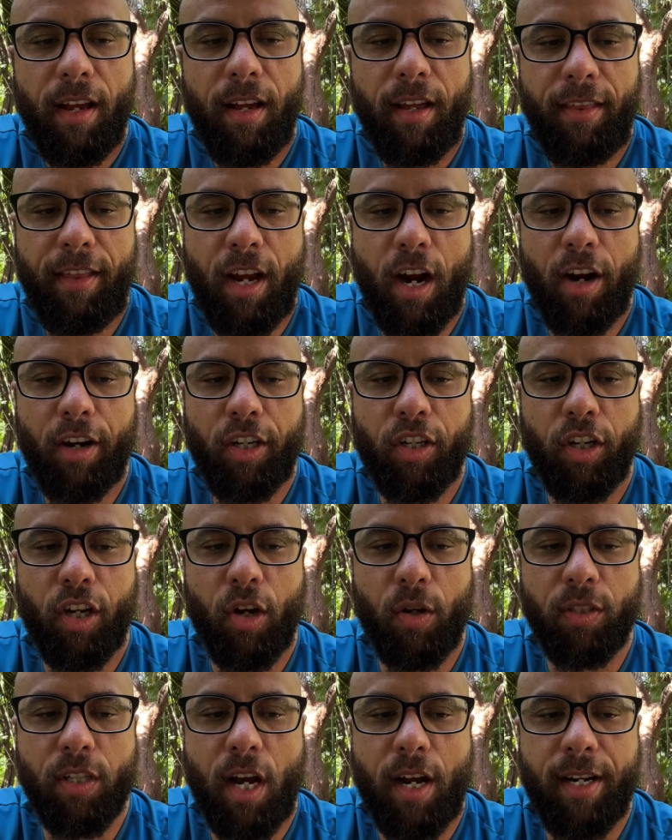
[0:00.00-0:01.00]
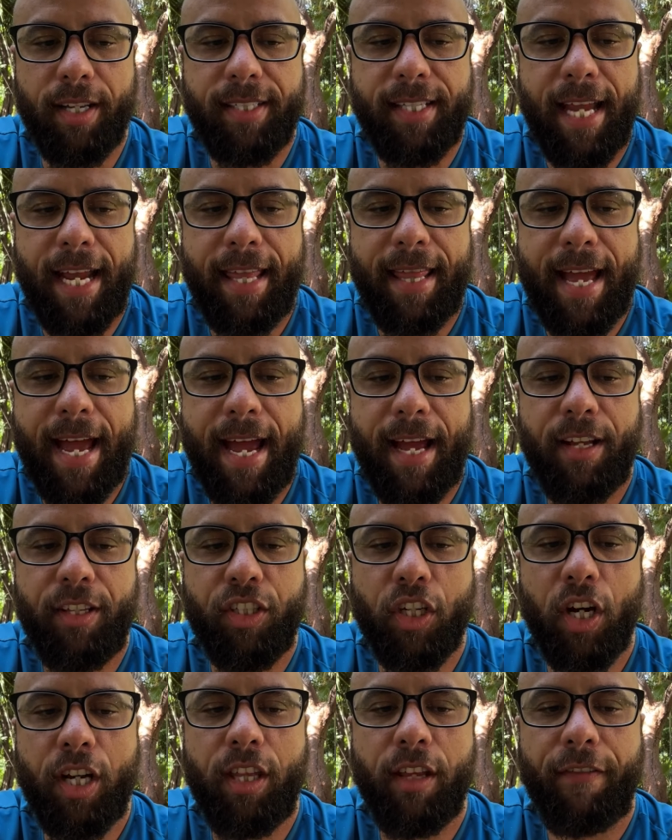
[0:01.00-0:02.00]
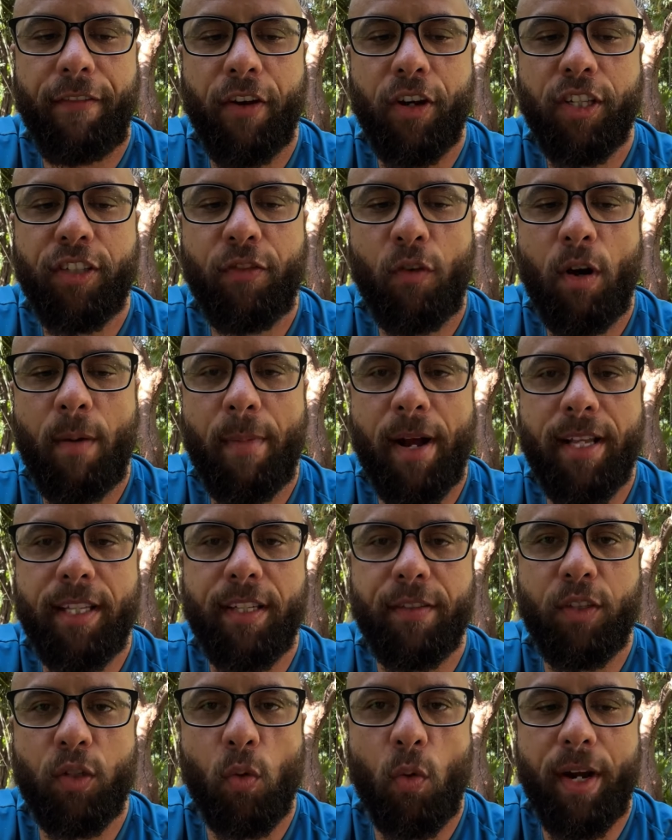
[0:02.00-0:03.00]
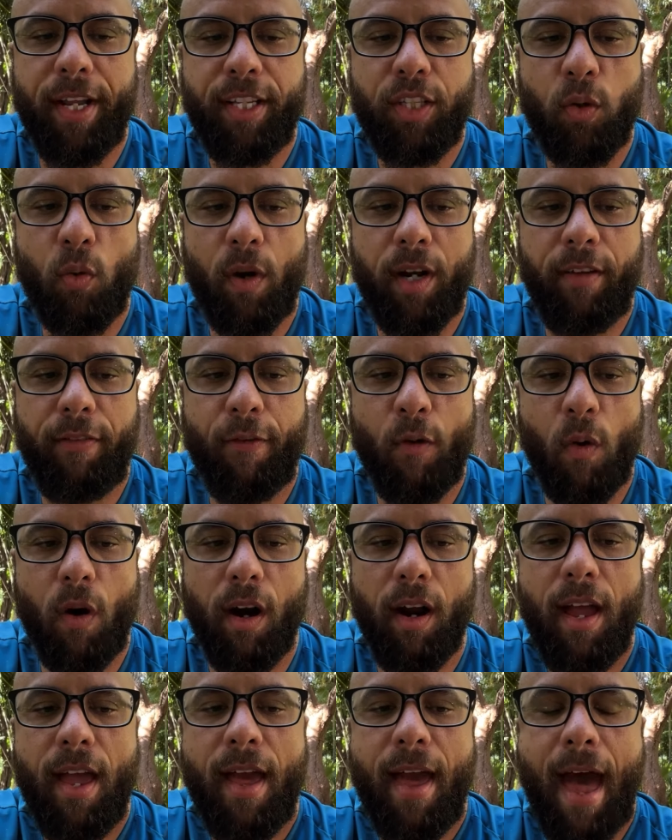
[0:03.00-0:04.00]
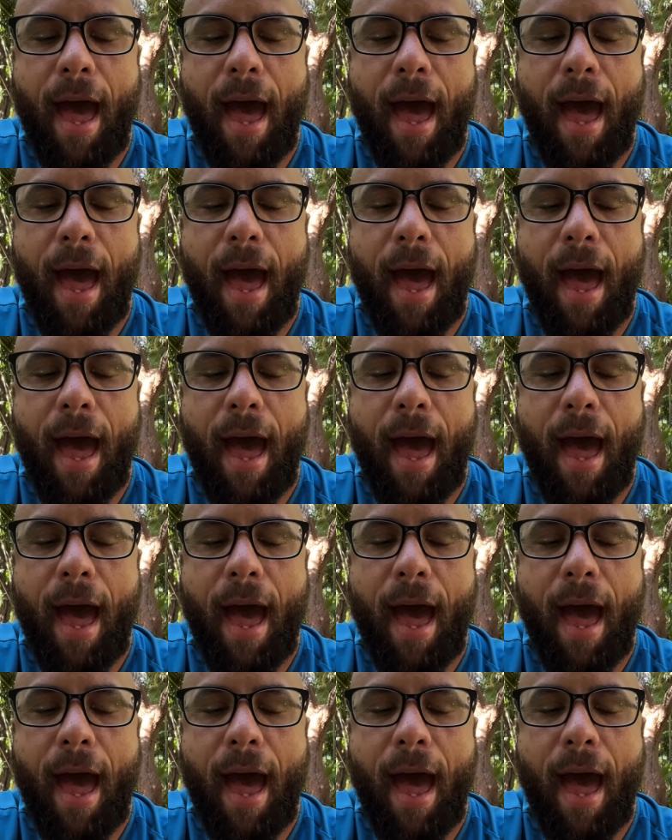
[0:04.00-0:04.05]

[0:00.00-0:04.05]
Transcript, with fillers: The article goes on to say that during the first four months of twenty twenty-four,